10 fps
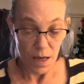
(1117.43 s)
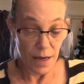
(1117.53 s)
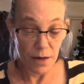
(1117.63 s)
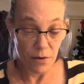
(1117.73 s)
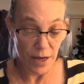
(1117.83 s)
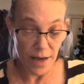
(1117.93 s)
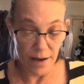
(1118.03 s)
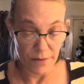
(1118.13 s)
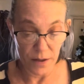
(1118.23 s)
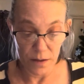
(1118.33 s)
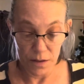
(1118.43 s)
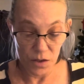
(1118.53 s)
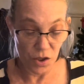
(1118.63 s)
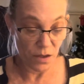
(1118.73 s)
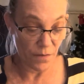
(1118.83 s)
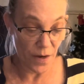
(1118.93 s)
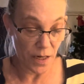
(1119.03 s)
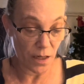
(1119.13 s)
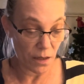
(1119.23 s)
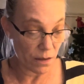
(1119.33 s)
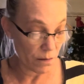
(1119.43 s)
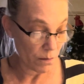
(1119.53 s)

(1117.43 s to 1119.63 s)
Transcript: I know I have it. It's just finding it.